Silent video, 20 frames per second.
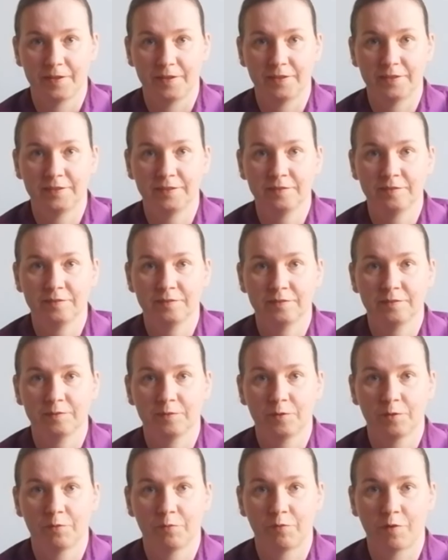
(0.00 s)
It is,
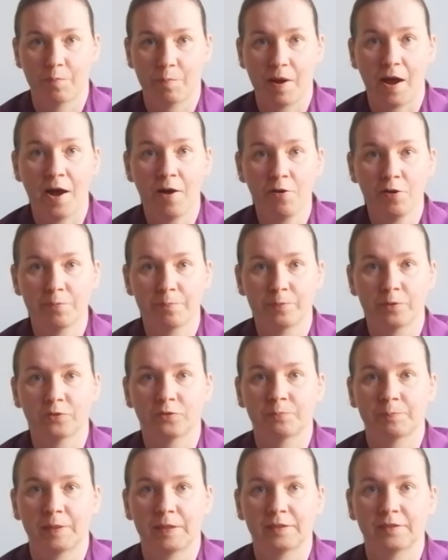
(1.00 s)
from our
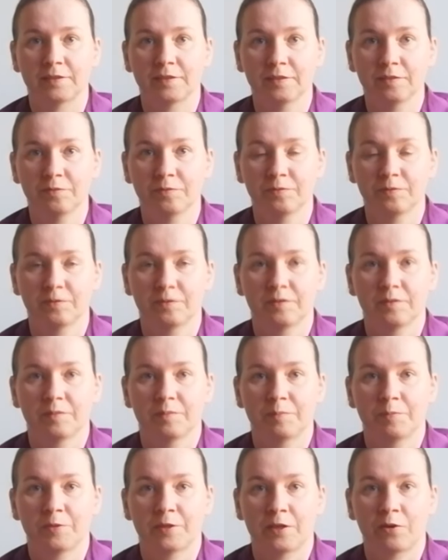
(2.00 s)
perspective,
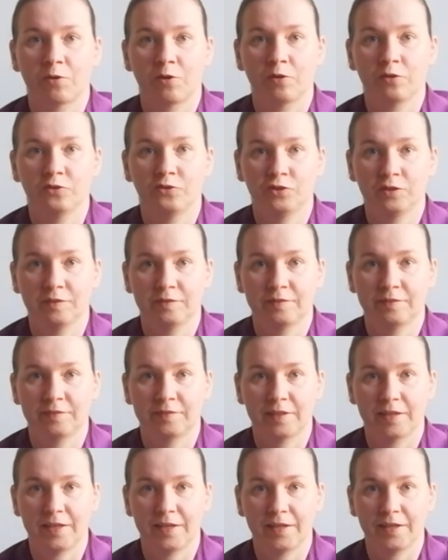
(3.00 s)
psychologists
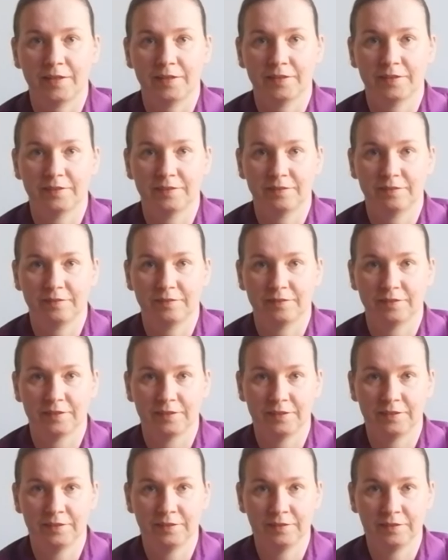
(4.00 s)
say it is
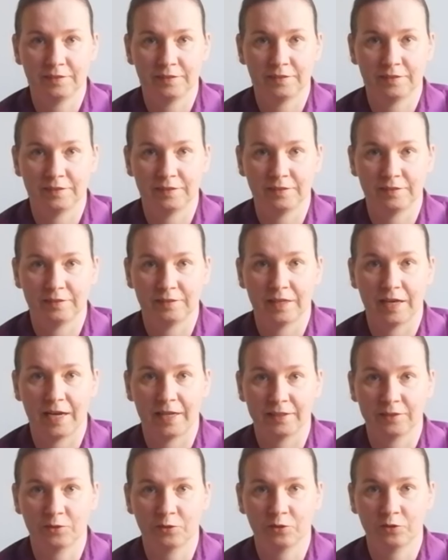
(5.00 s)
hidden in the
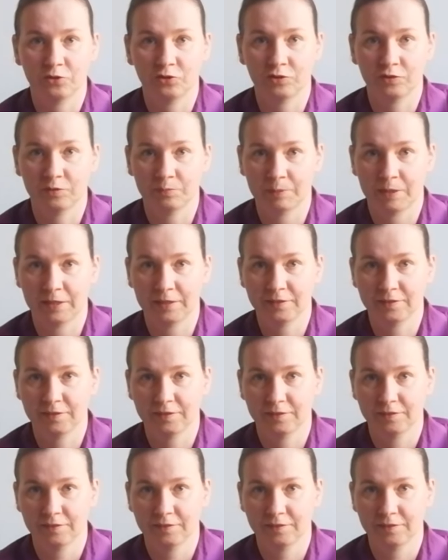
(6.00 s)
unconscious mind,